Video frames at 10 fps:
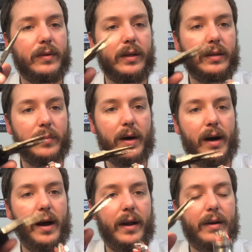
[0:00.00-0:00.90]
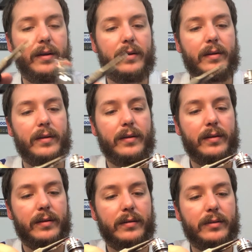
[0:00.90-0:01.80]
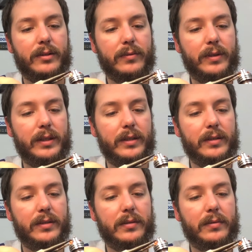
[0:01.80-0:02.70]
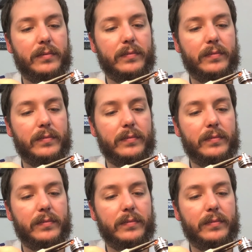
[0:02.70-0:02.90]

Get them hot. Squeeze.